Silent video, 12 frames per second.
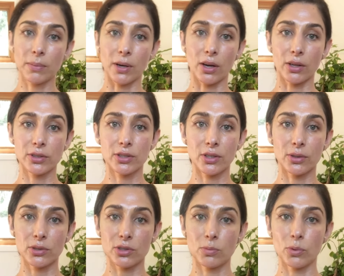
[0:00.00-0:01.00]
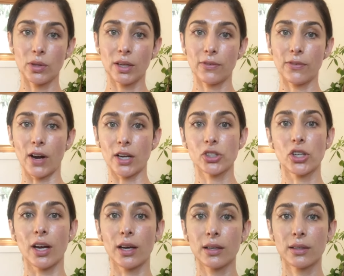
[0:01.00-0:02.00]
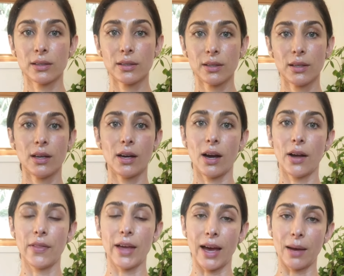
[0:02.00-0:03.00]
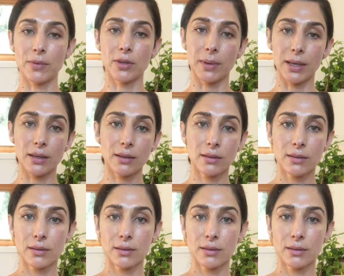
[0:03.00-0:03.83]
but also smoothing fascia on the abdomen.